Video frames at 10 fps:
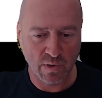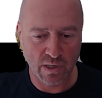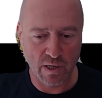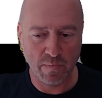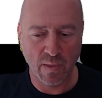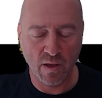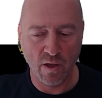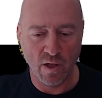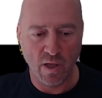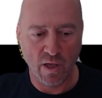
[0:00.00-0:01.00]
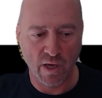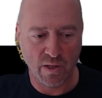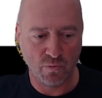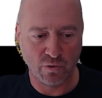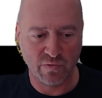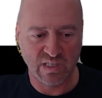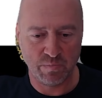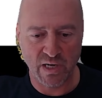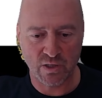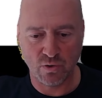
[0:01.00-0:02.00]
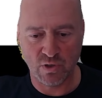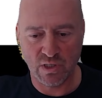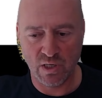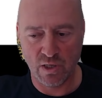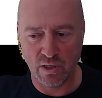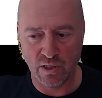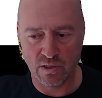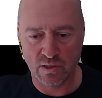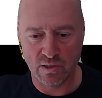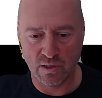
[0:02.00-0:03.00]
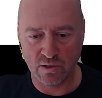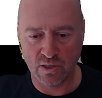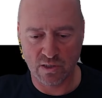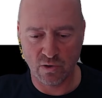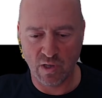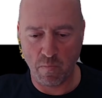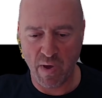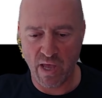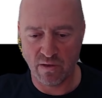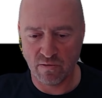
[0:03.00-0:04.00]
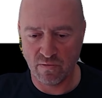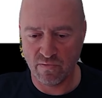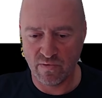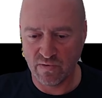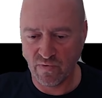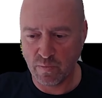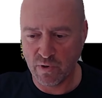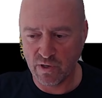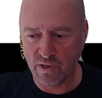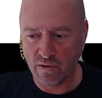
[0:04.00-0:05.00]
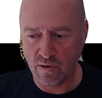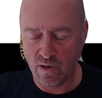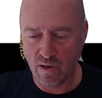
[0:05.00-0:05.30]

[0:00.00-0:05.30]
Okay, and what we expect to see, it's just gonna append that February